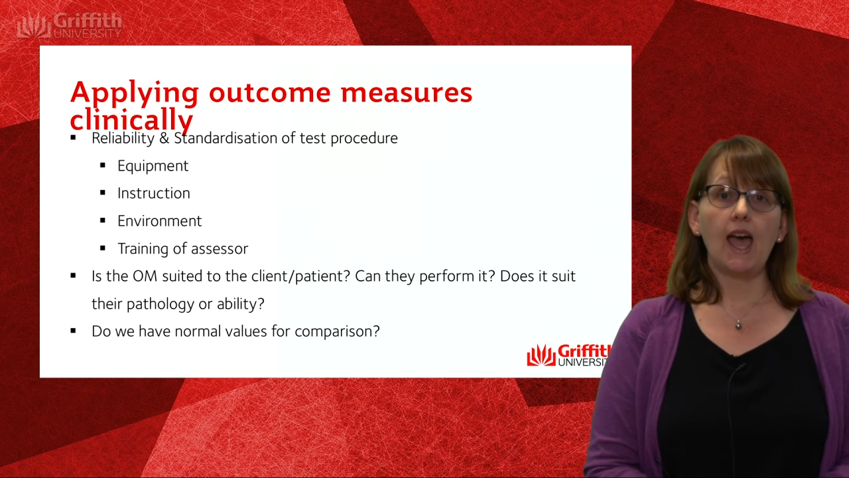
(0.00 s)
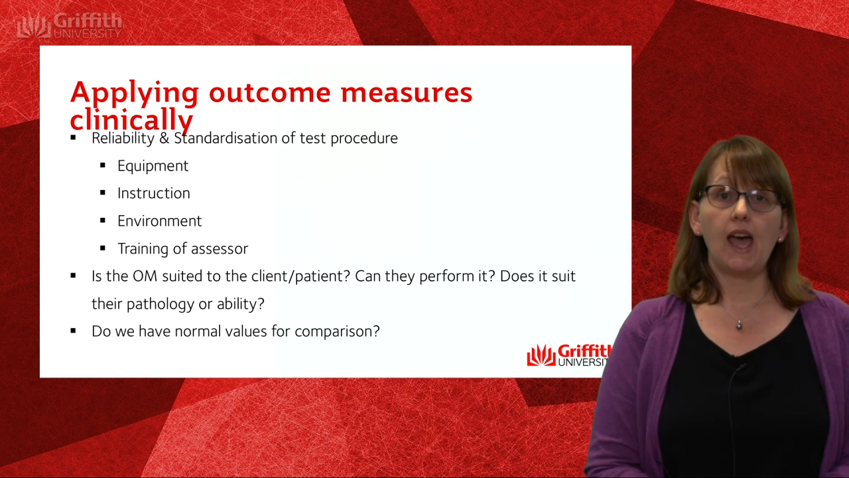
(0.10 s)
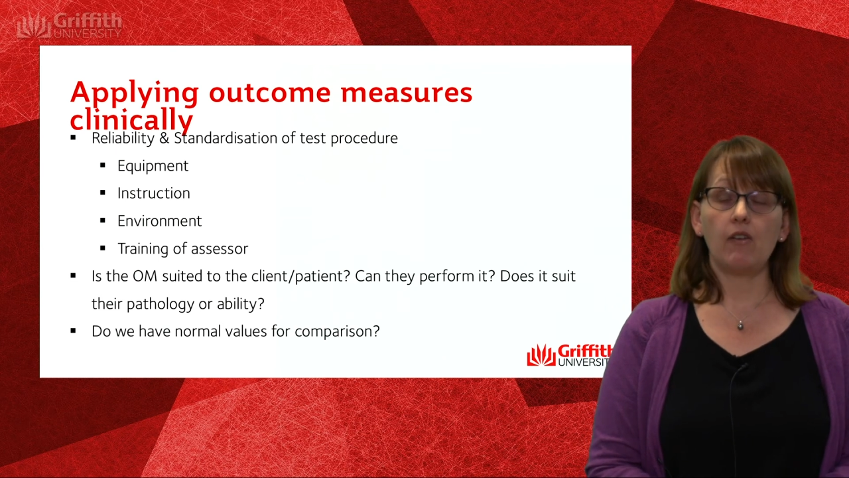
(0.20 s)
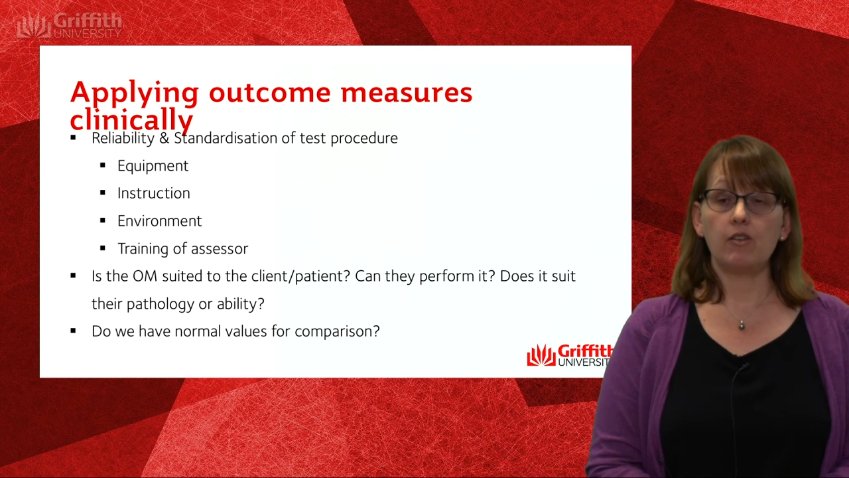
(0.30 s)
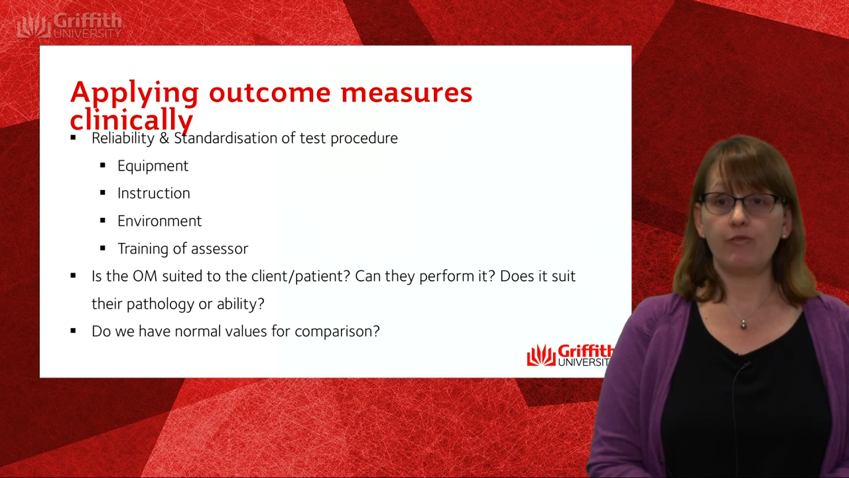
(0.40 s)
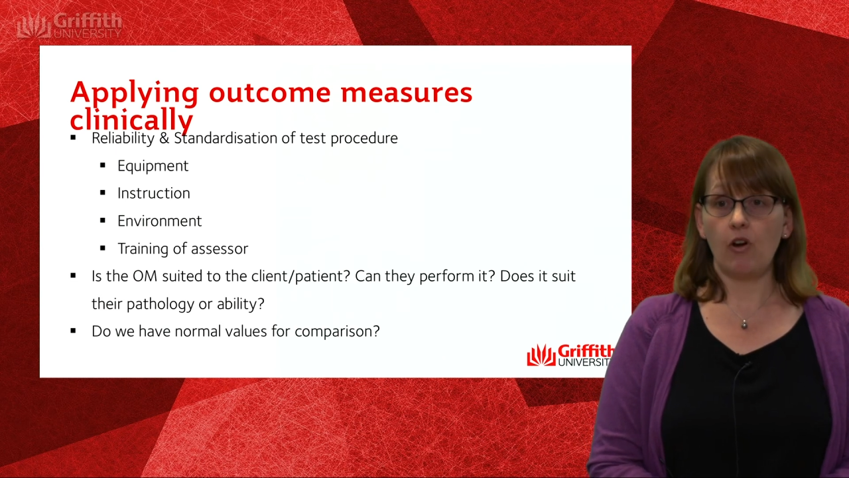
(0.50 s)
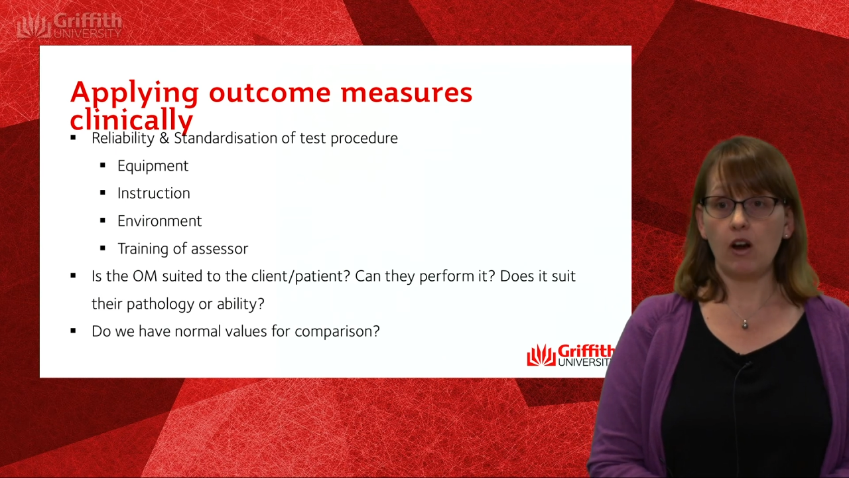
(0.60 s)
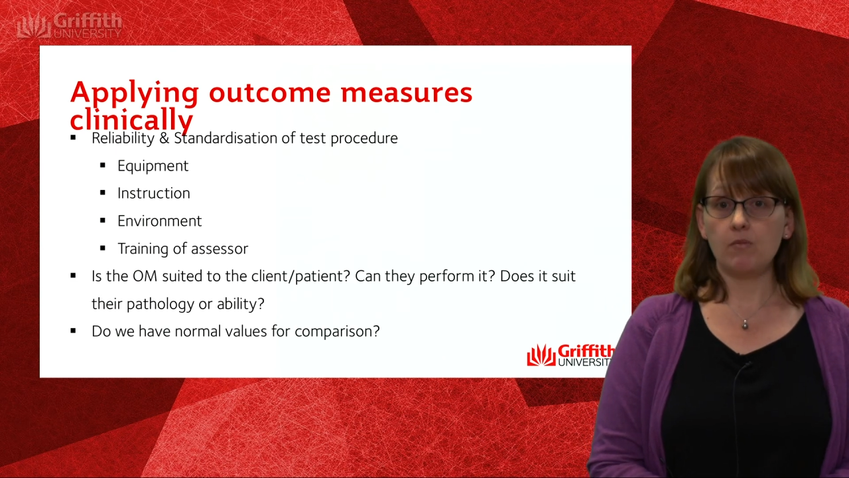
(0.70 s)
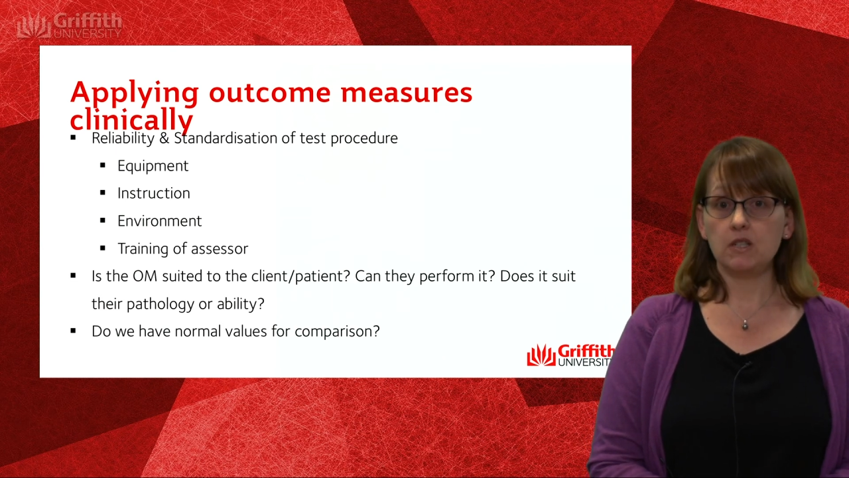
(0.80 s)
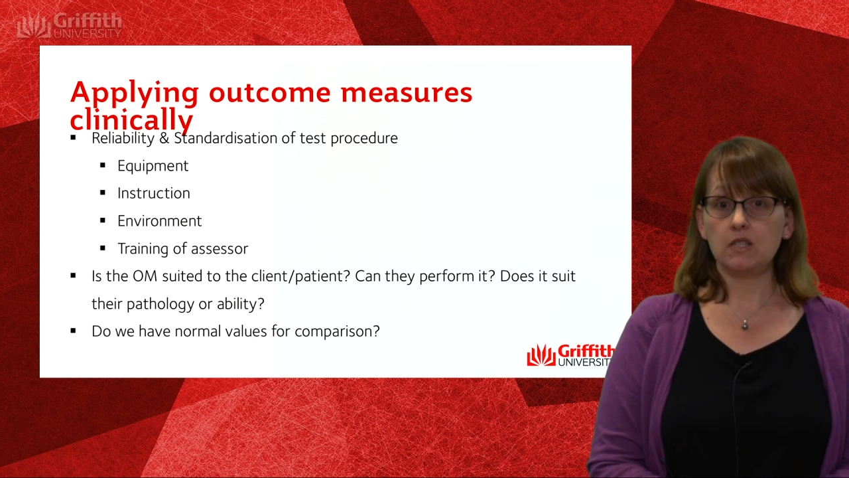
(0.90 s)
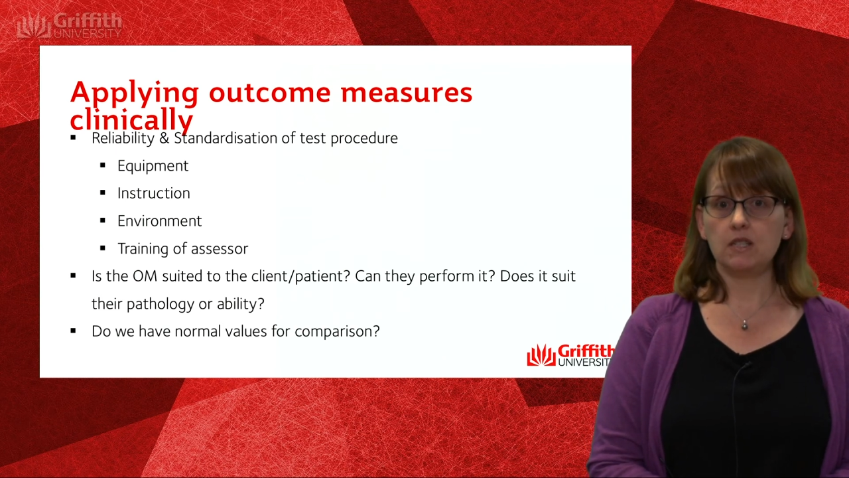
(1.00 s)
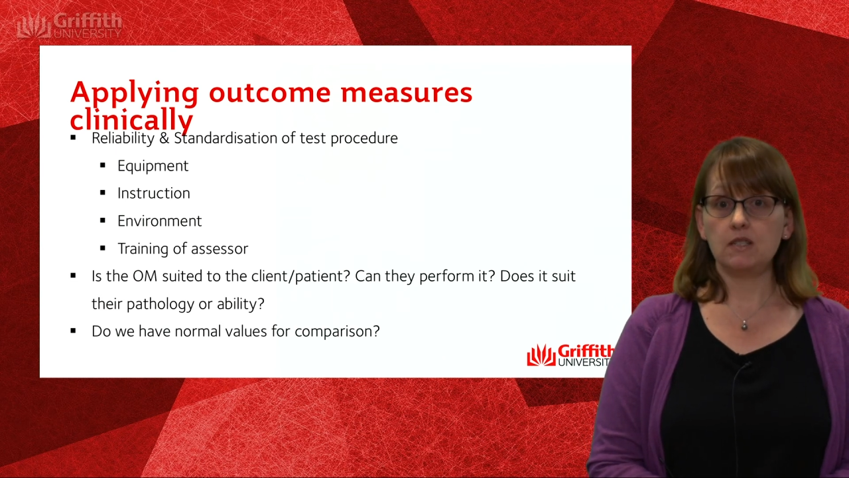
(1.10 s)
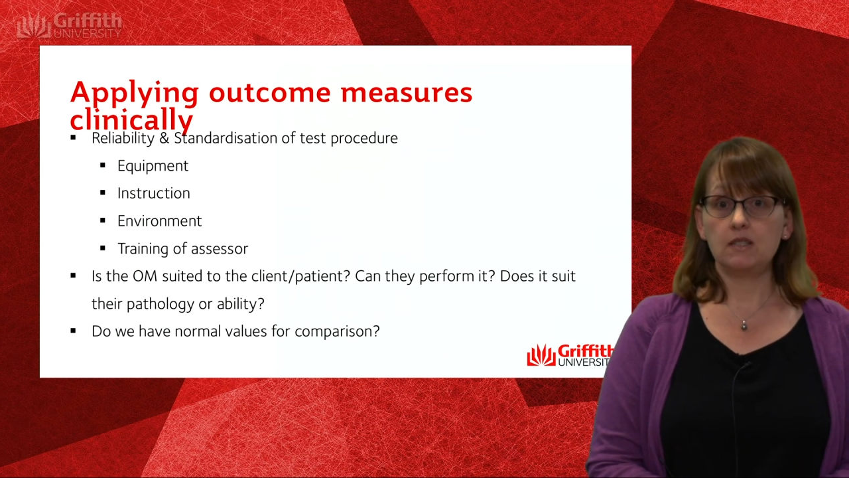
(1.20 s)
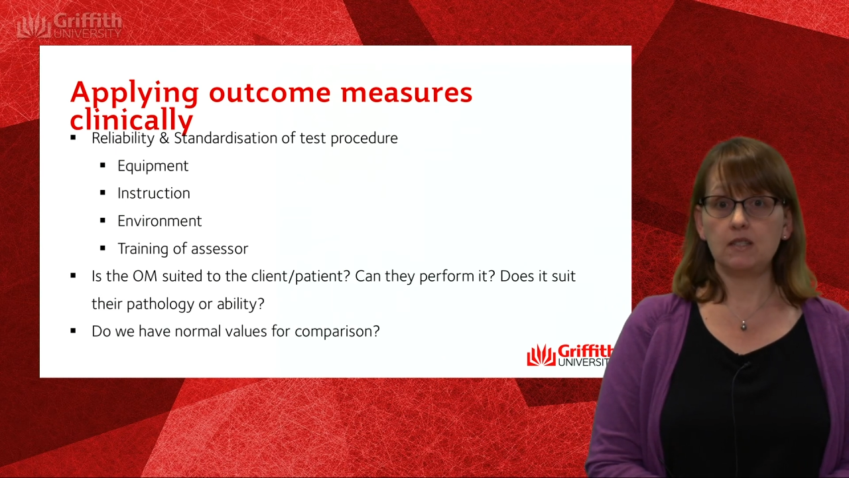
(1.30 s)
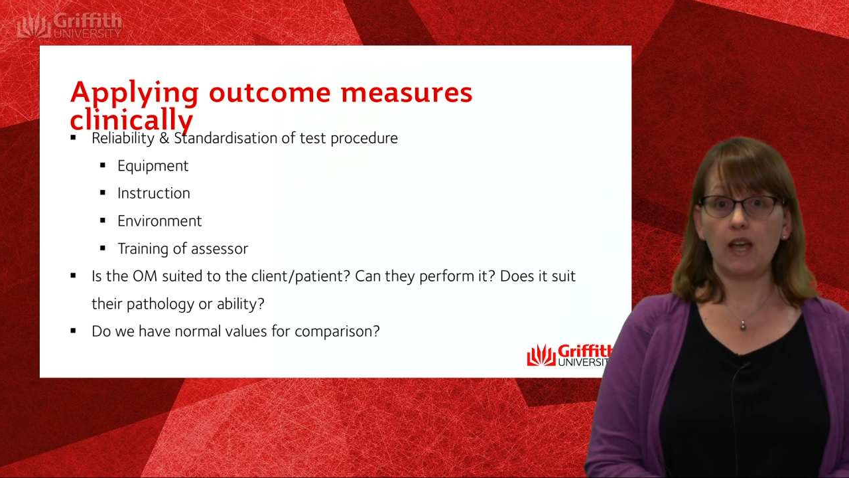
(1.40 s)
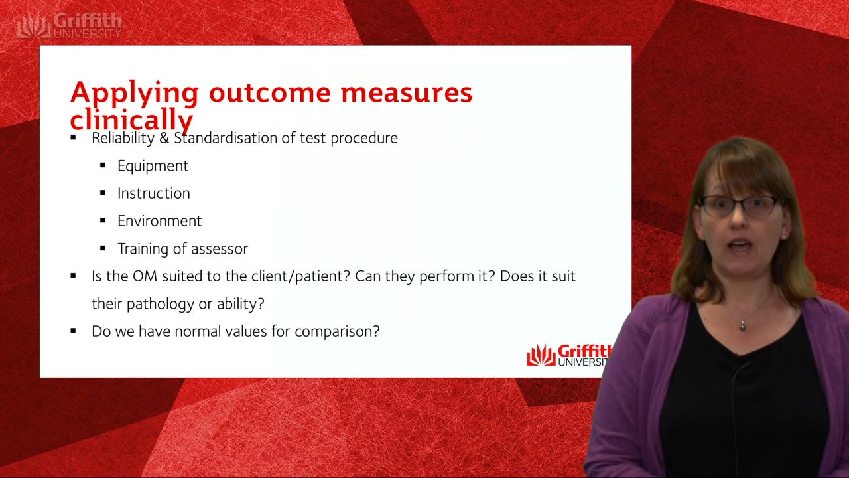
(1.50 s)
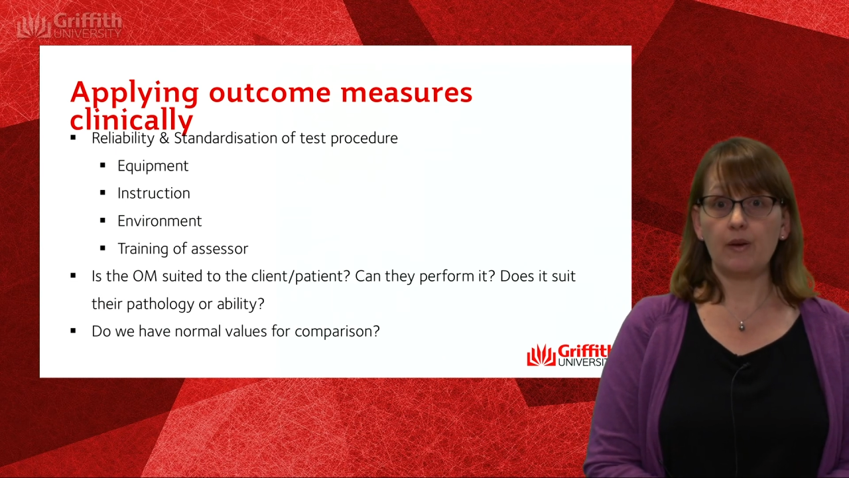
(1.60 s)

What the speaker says: Our environment is